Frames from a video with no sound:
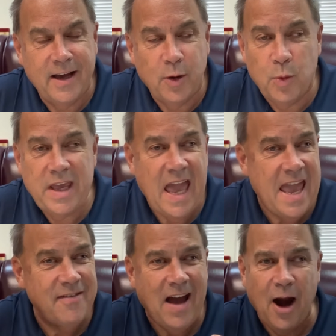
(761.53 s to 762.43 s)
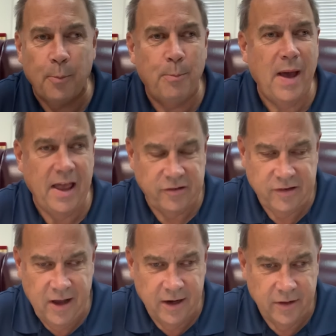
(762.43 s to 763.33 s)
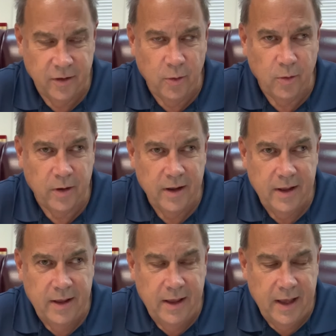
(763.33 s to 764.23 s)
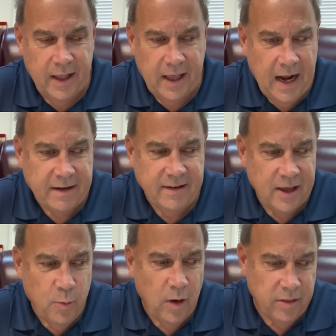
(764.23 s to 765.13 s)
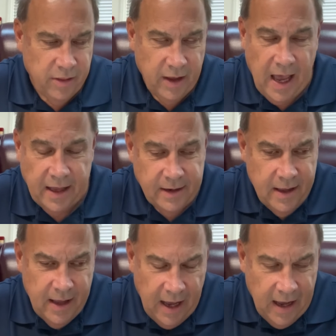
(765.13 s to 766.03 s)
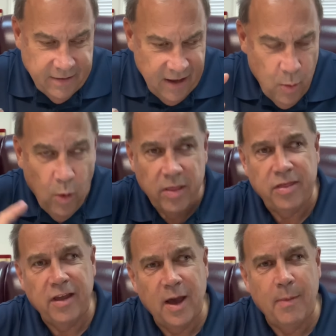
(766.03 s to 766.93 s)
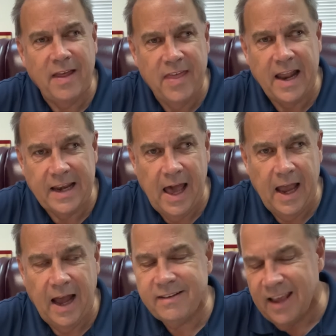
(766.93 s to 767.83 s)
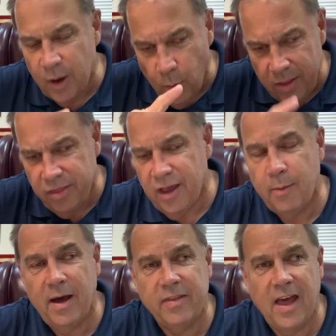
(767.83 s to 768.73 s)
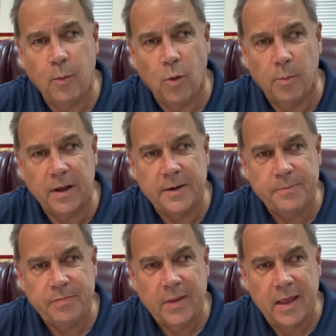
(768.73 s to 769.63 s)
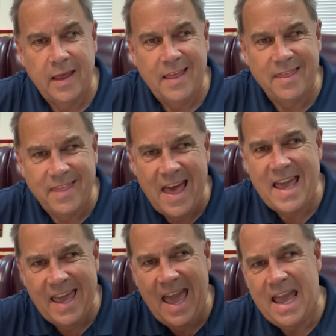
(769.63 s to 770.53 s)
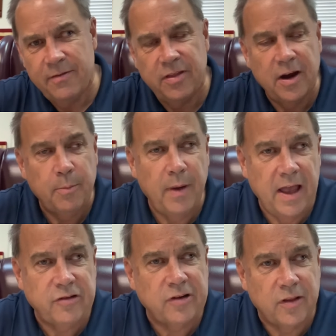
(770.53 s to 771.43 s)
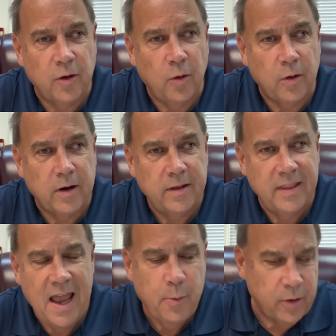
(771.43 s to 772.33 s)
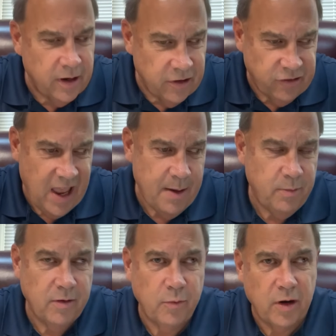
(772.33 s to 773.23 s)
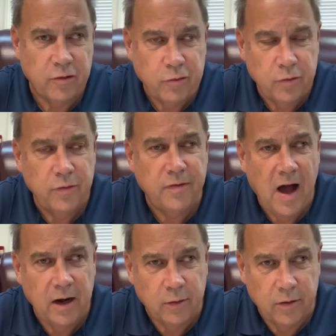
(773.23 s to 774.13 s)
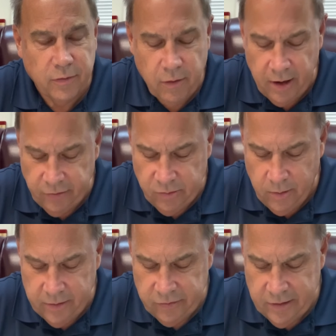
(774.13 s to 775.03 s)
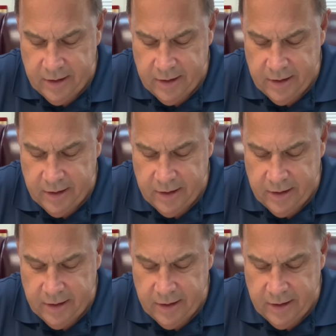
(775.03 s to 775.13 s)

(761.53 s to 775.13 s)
we gave our best unto the Lord. And I'll tell you one thing. I'll tell you one thing about that guy. I'll tell you one thing about that woman. They gave their best to the Lord. They were an example of what a true follower of Christ was.